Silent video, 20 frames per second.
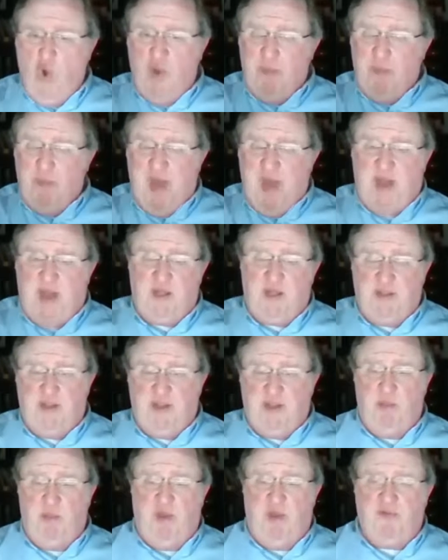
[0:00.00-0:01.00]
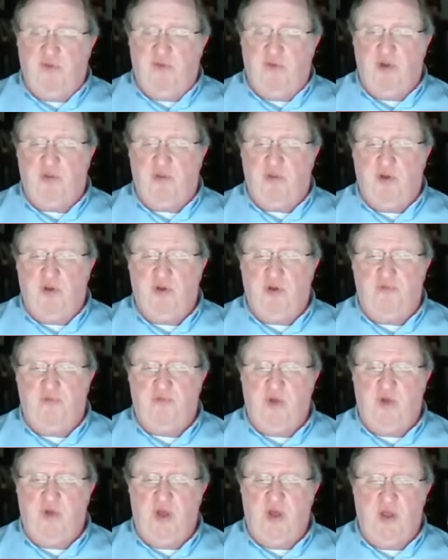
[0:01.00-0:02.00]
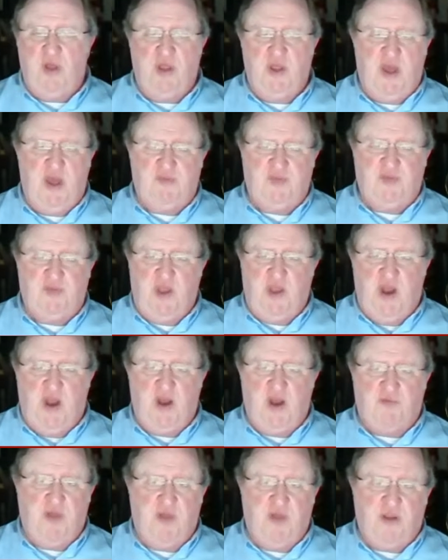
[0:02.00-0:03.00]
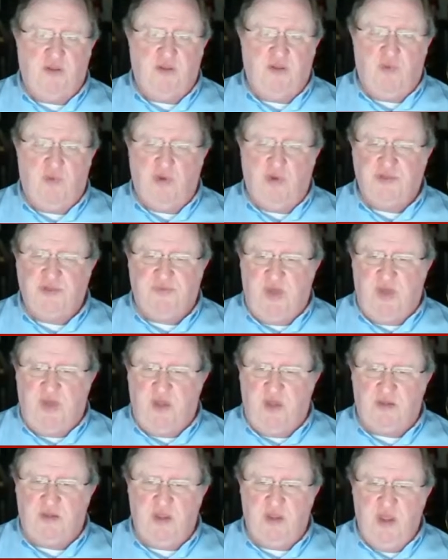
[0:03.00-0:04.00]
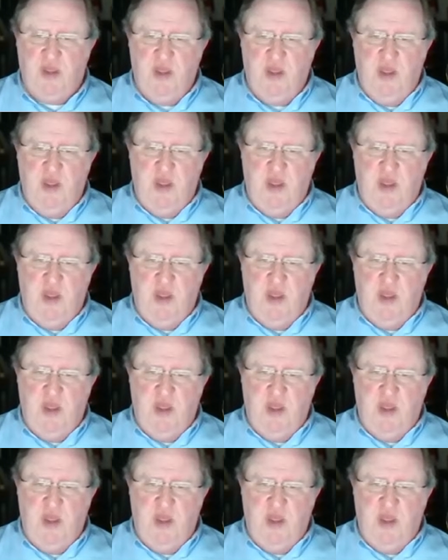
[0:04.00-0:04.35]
Going back a little bit further, FDR, Franklin Roosevelt,